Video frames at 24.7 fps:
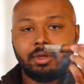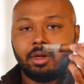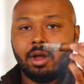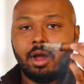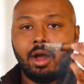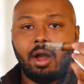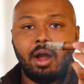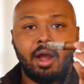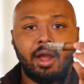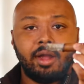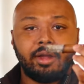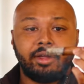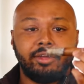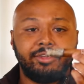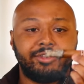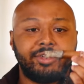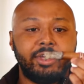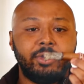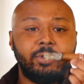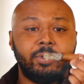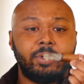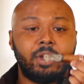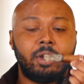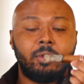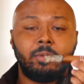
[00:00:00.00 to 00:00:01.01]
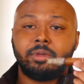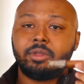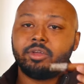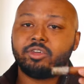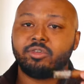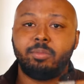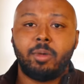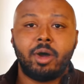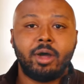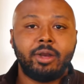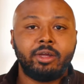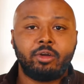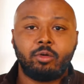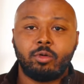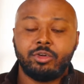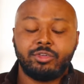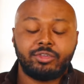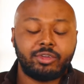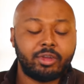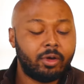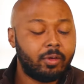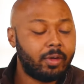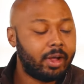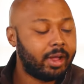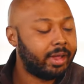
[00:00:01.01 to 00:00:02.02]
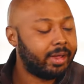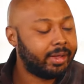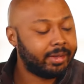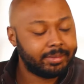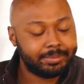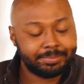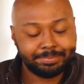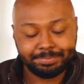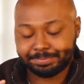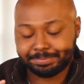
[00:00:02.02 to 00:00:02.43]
All right, continuing on with this Monte Cristo A.